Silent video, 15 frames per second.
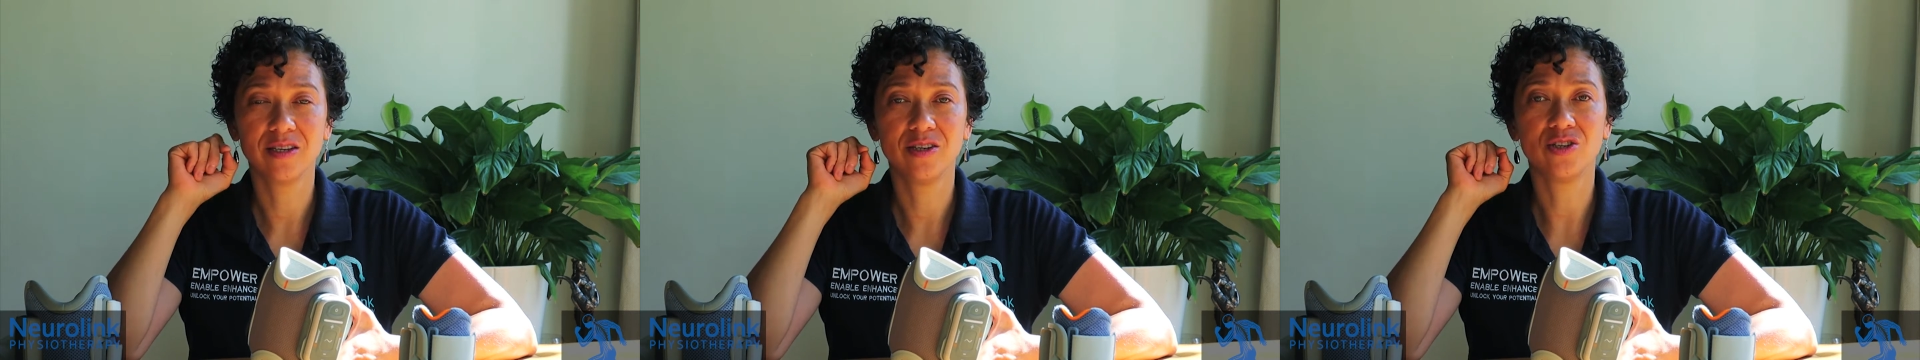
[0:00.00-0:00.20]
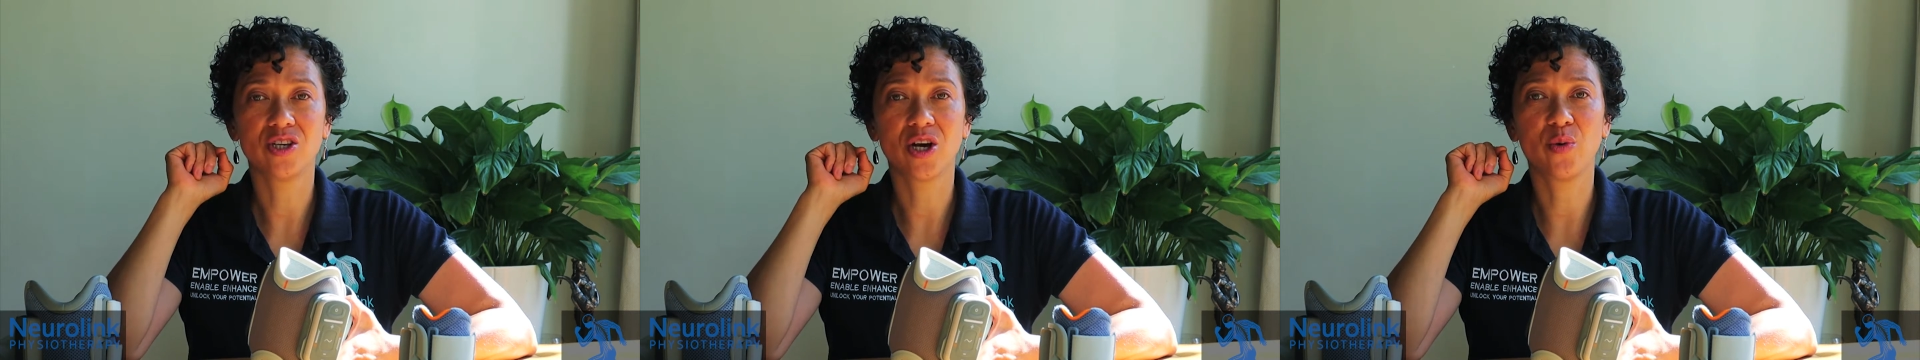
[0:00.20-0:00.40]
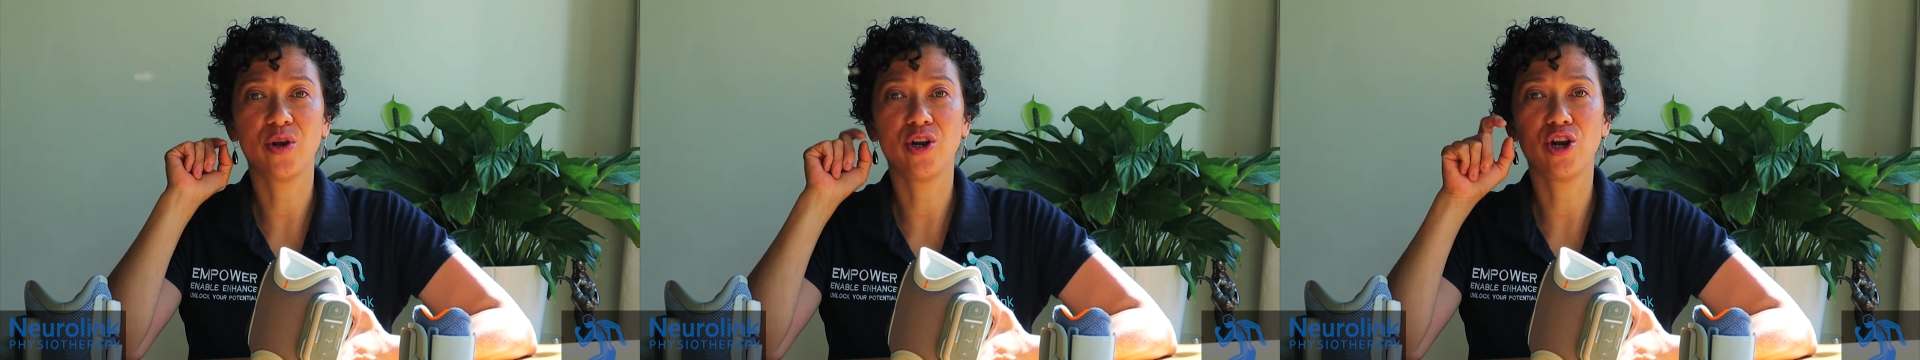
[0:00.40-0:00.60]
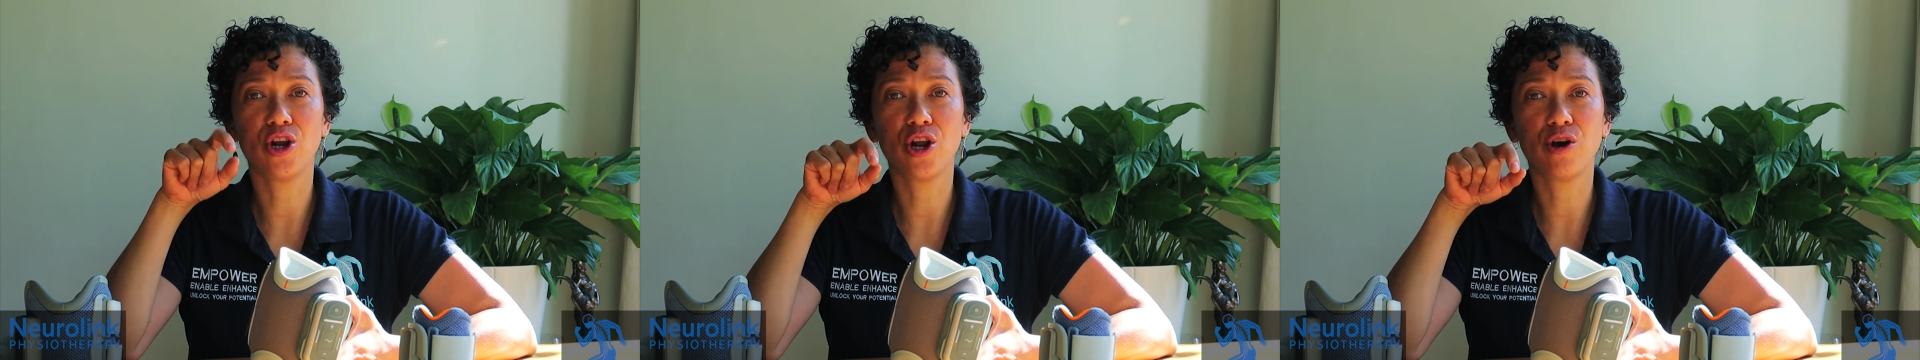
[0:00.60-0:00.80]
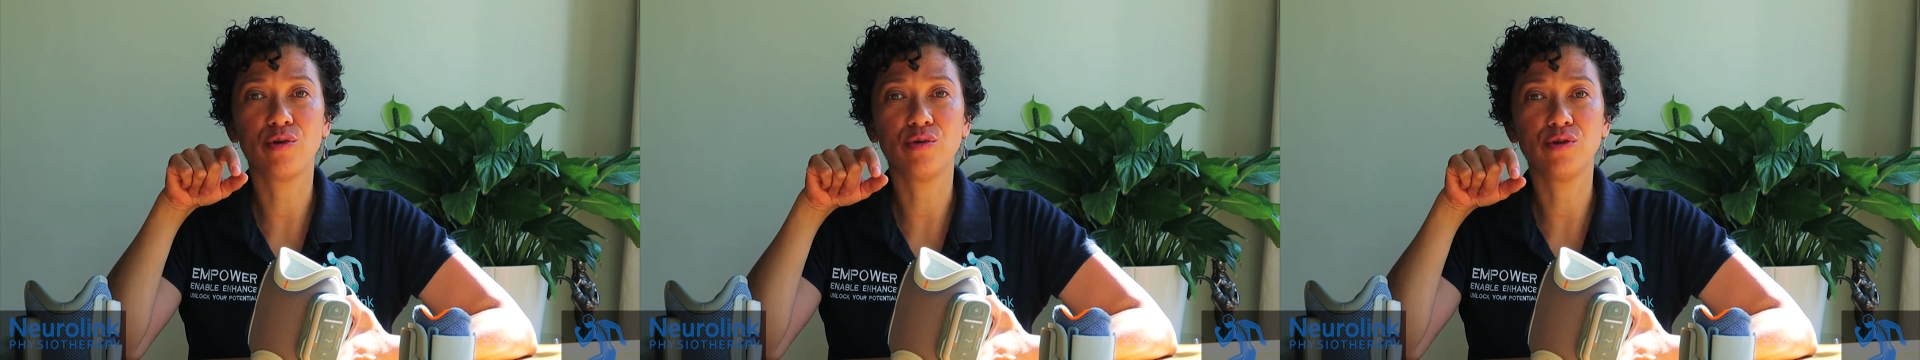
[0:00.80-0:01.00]
So it
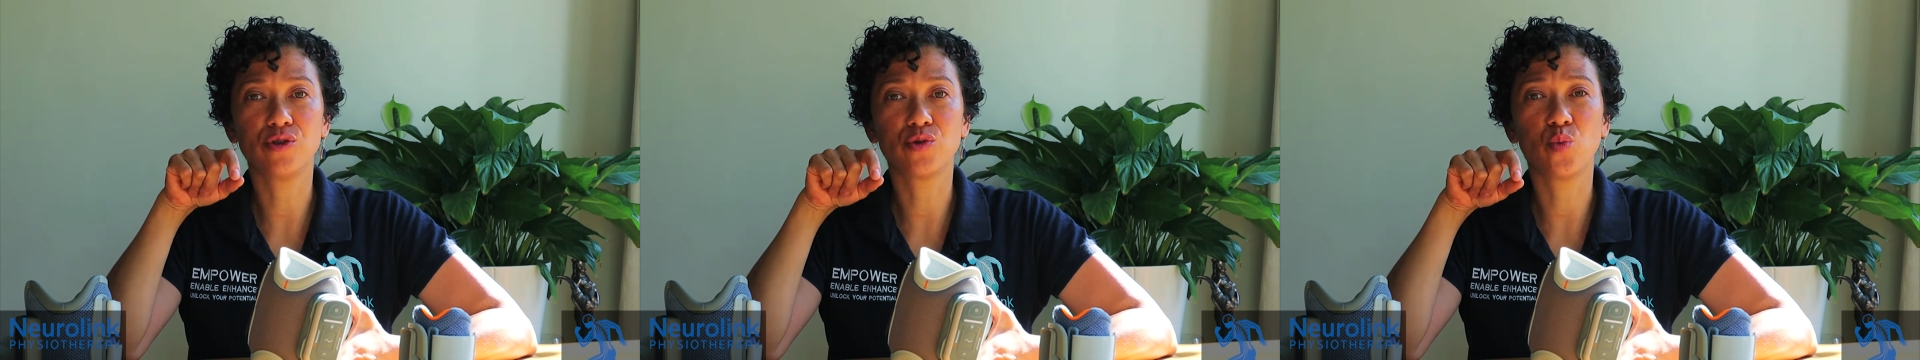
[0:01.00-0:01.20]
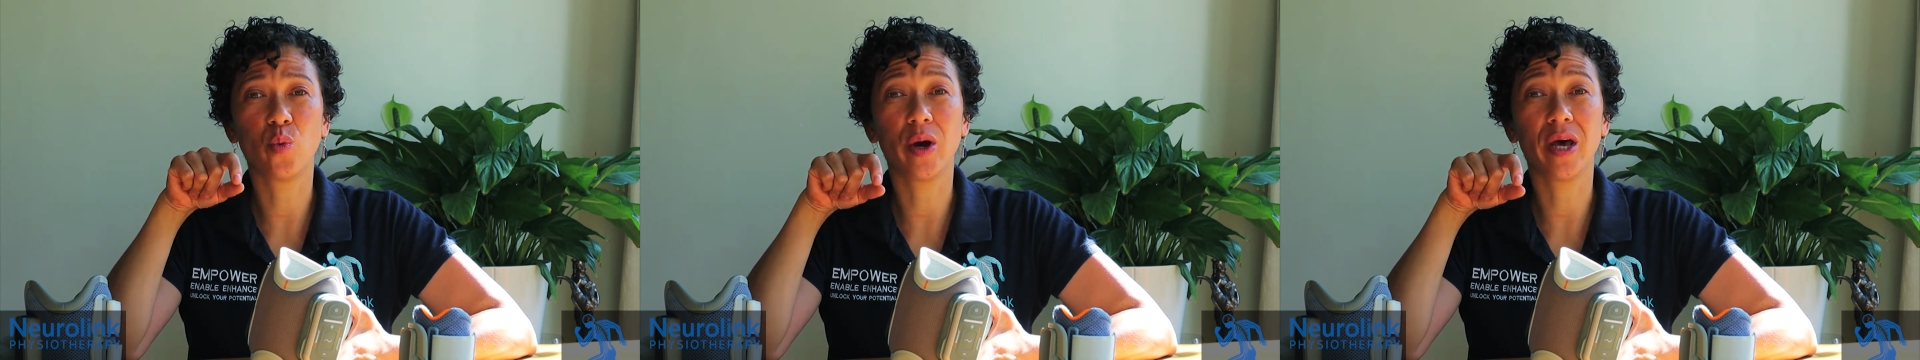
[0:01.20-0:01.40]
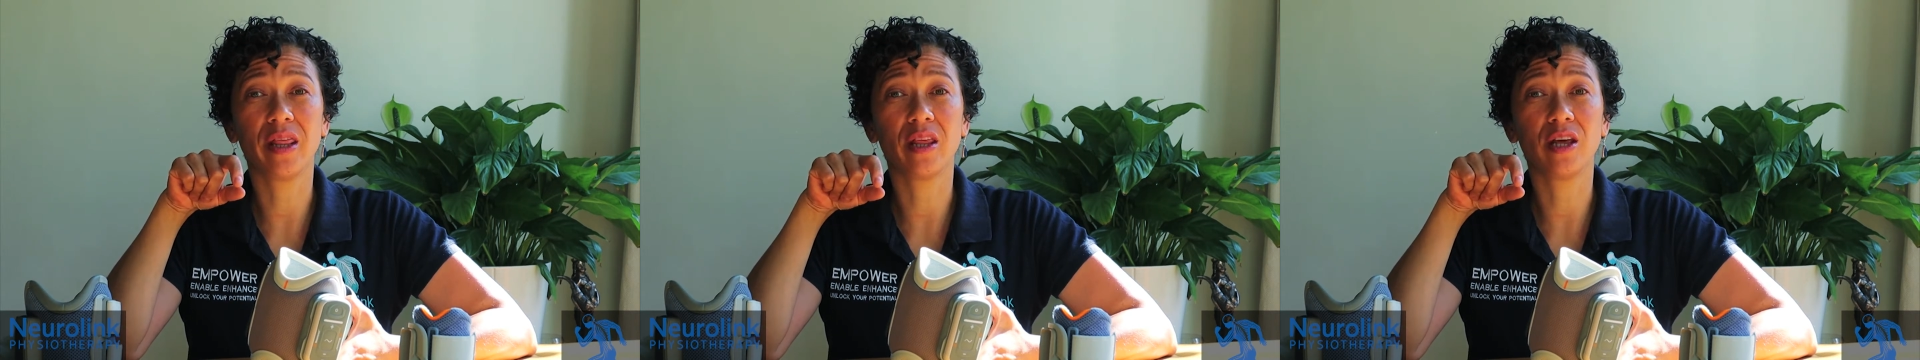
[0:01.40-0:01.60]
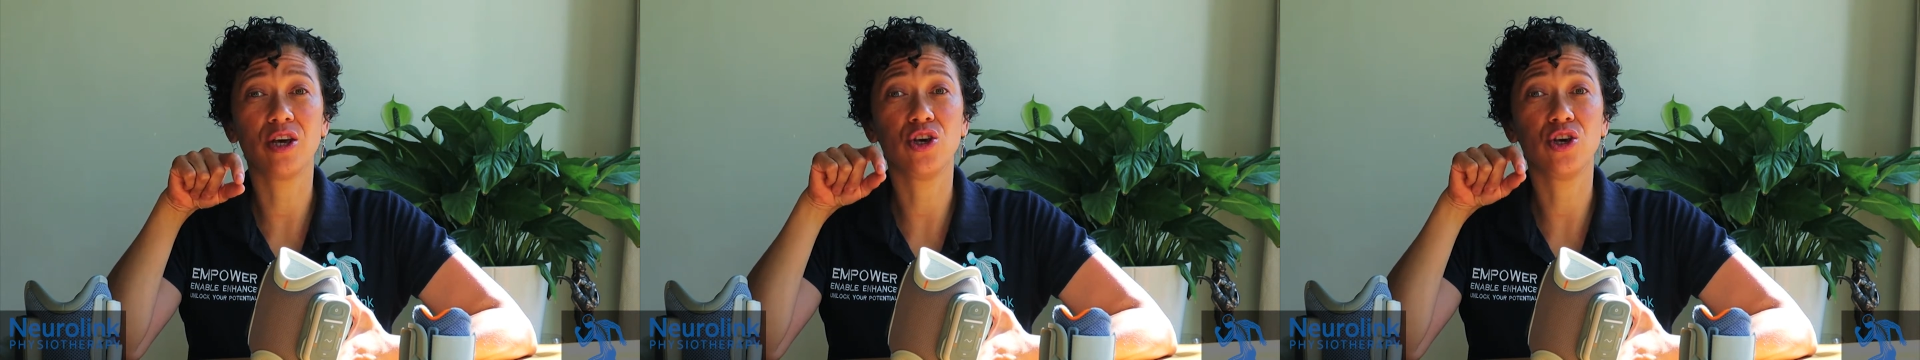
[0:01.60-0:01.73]
knows whether